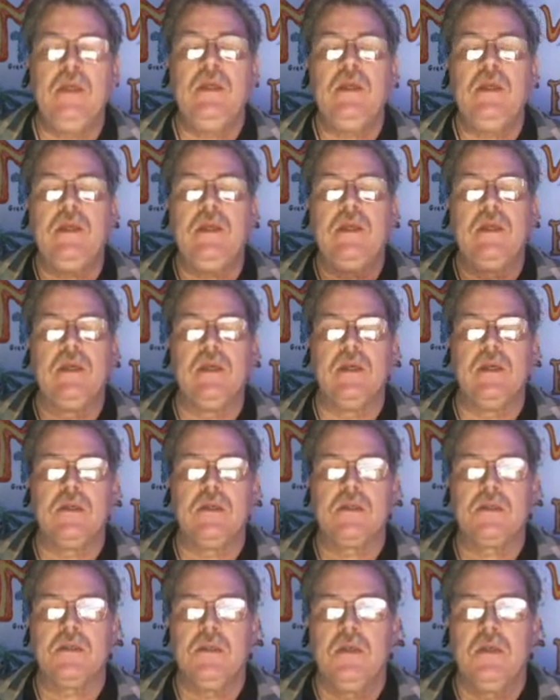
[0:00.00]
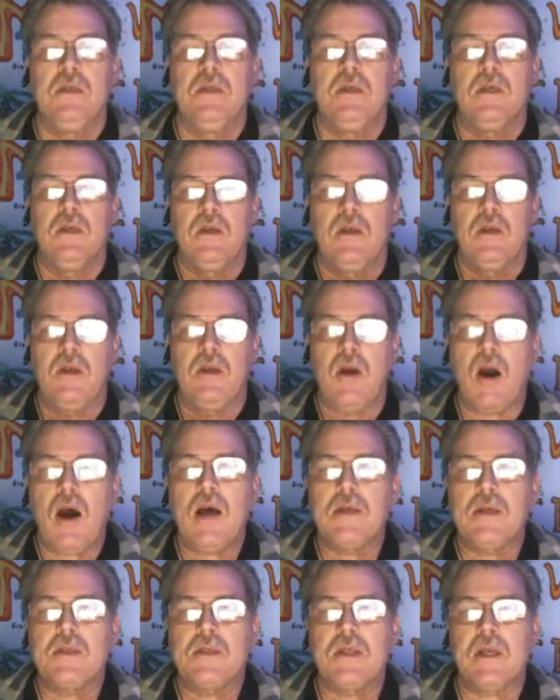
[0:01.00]
is
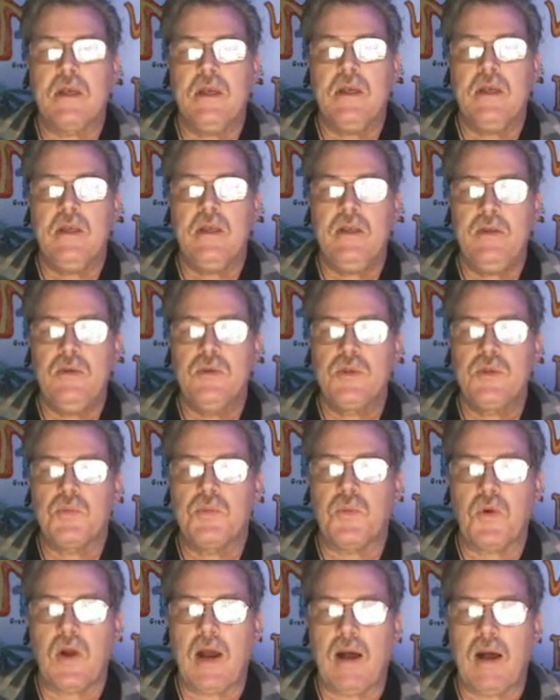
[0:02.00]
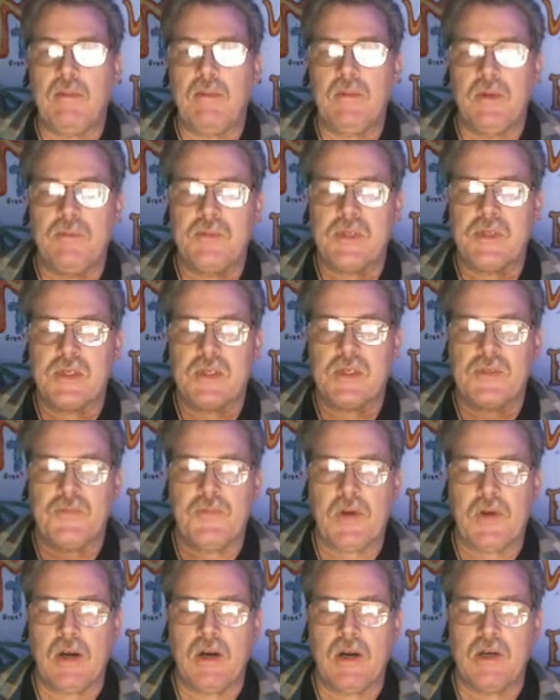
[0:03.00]
causing a huge problems as
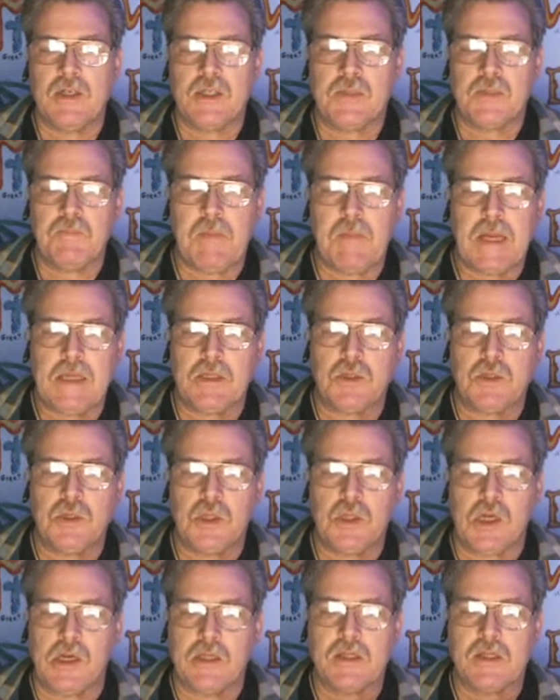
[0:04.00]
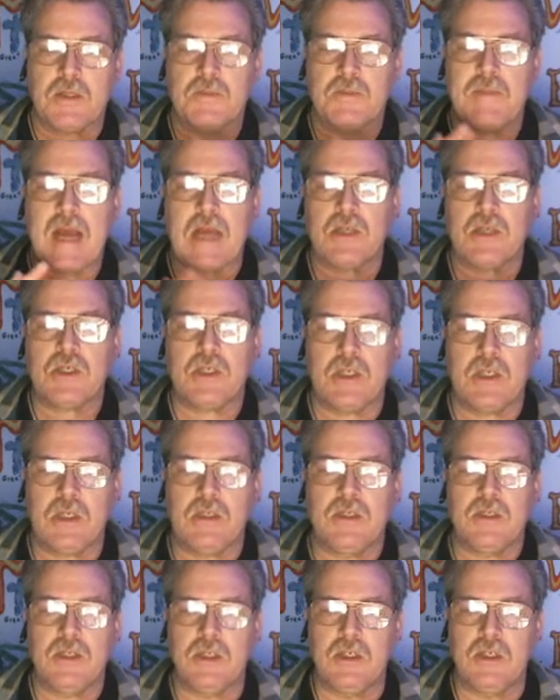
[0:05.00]
far as space junk smashing
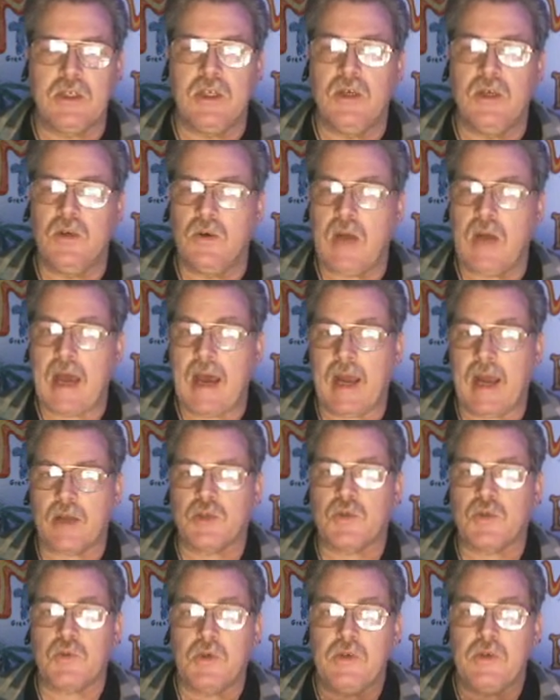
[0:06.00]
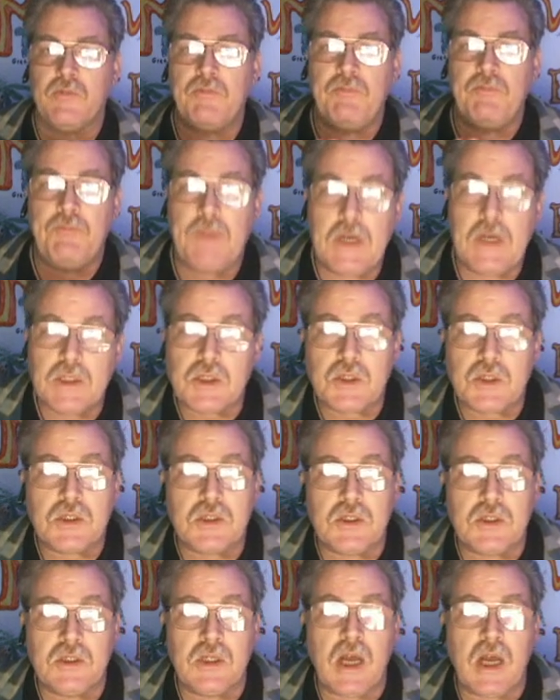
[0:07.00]
into new actual
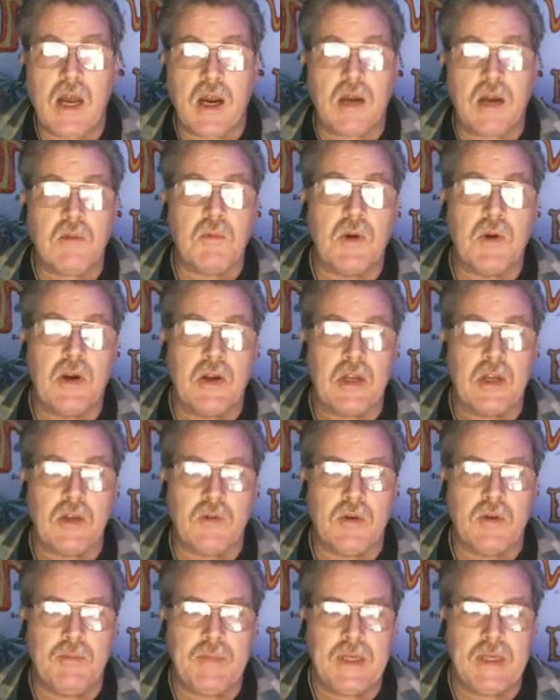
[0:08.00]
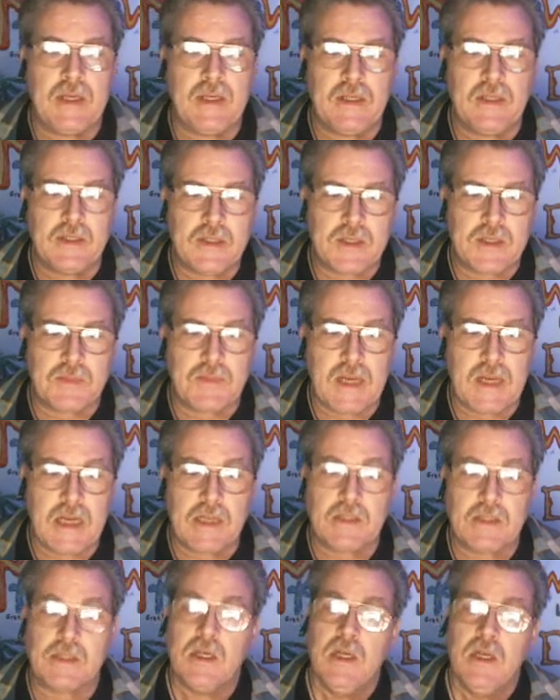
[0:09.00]
functional hardware and equipment into
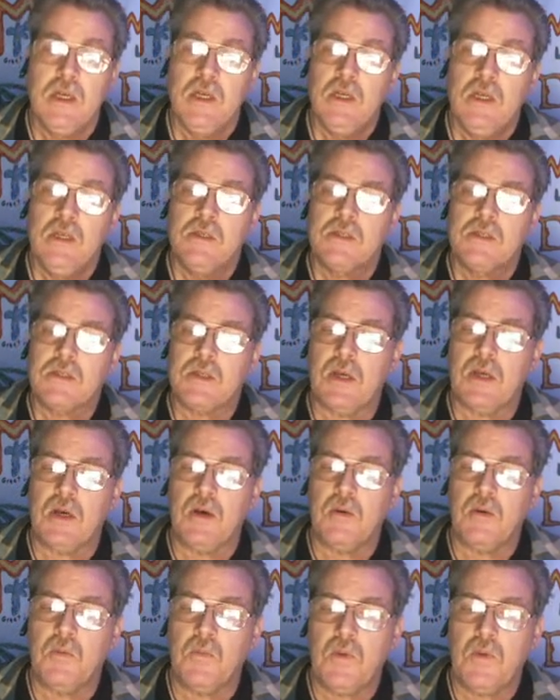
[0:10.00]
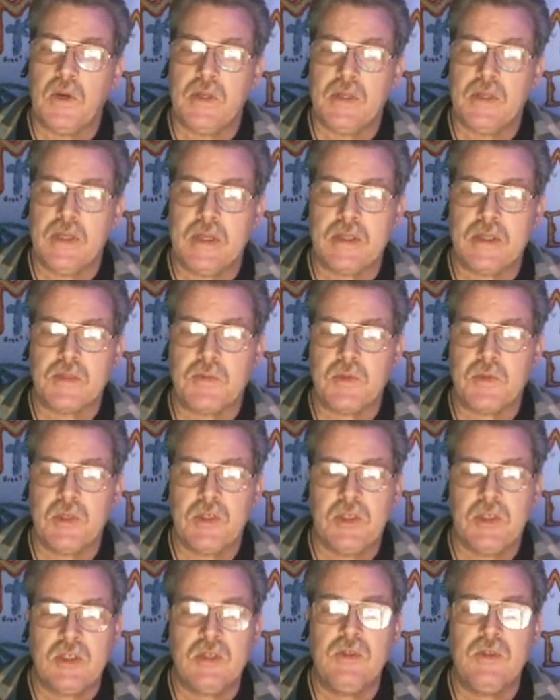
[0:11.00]
space. So what this
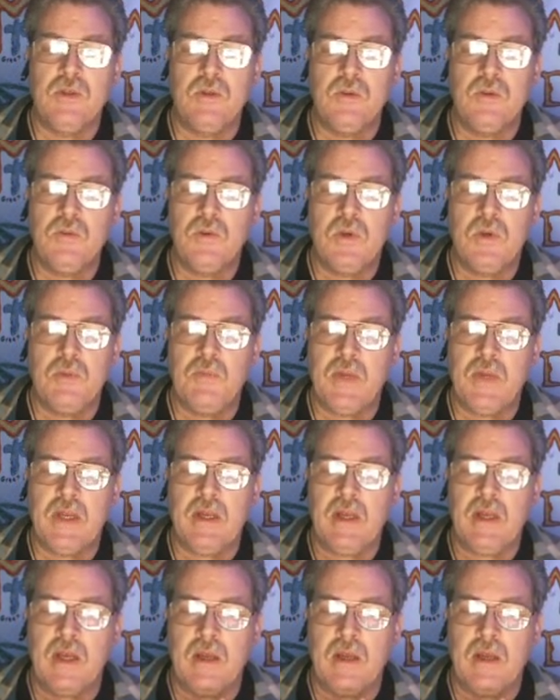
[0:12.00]
would do would be